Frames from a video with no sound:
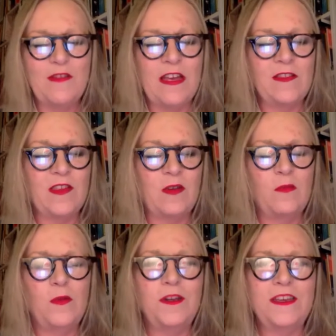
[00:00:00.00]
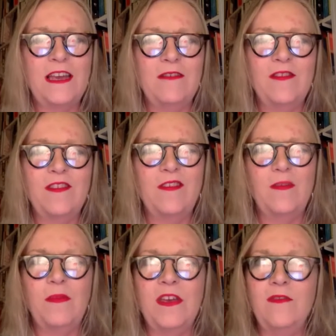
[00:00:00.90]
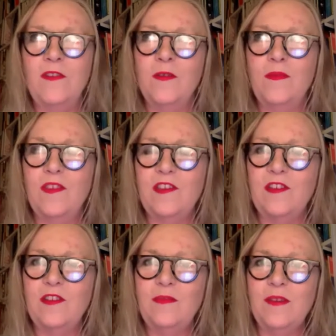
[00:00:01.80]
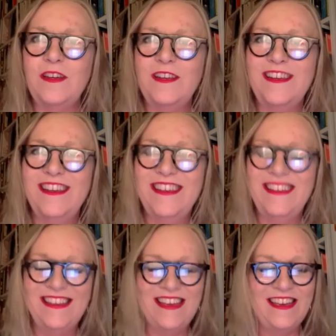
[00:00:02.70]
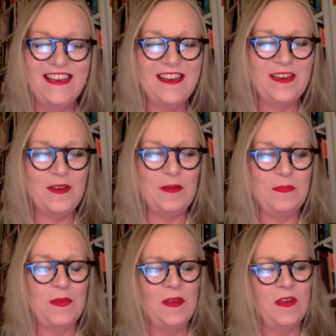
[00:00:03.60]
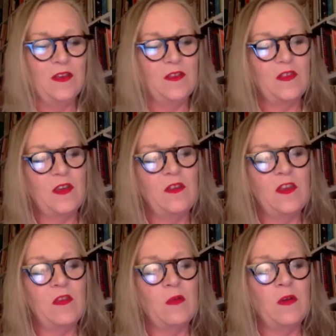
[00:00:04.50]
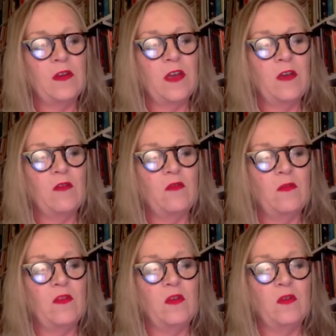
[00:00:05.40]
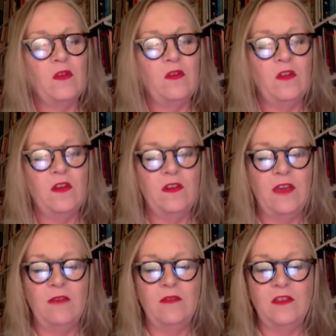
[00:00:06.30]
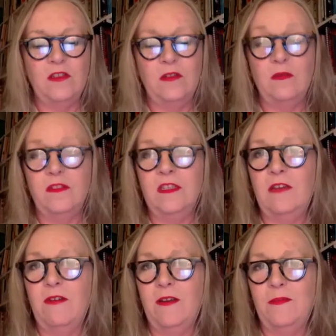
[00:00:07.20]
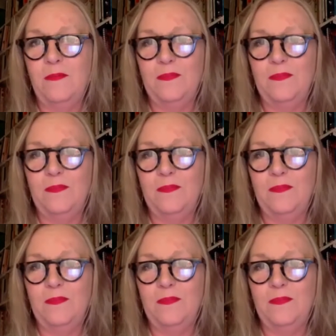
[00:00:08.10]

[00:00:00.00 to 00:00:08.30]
And so word counts are a bit of an obsession of mine. um, so this one goes from two hundred down to zero.